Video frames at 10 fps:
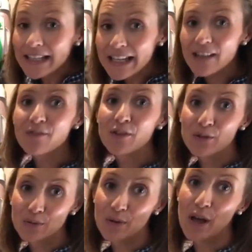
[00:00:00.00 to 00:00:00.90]
leave the
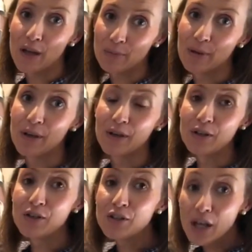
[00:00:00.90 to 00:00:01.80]
door
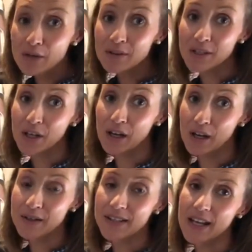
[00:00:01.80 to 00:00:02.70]
open, don't
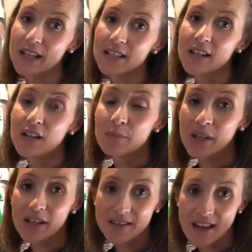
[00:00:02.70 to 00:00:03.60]
close it,
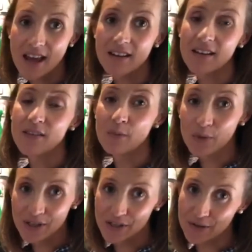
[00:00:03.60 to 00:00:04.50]
because then the
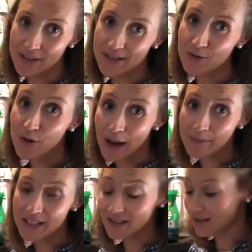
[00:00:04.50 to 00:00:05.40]
moisture is
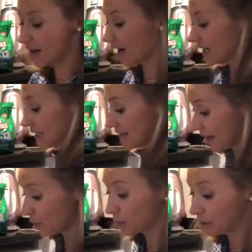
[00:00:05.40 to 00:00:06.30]
trapped inside and
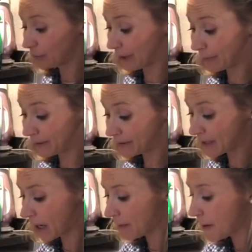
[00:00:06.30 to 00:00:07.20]
there will be a
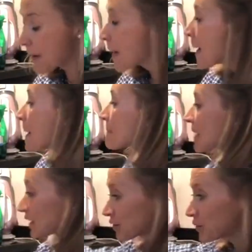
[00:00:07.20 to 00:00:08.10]
buildup.
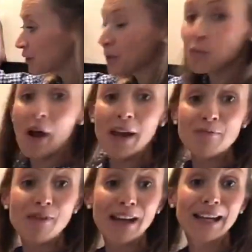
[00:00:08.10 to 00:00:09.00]
Make sure you
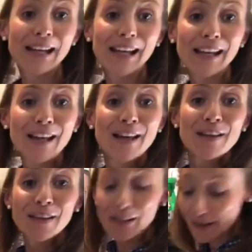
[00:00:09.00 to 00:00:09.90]
wipe regularly
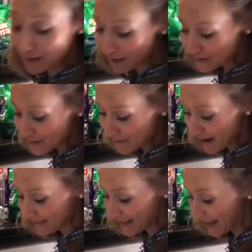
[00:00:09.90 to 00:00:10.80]
the glass
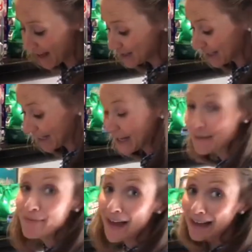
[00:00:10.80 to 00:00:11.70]
around the edge,
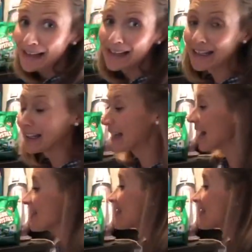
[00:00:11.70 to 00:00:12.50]
keep that clean, and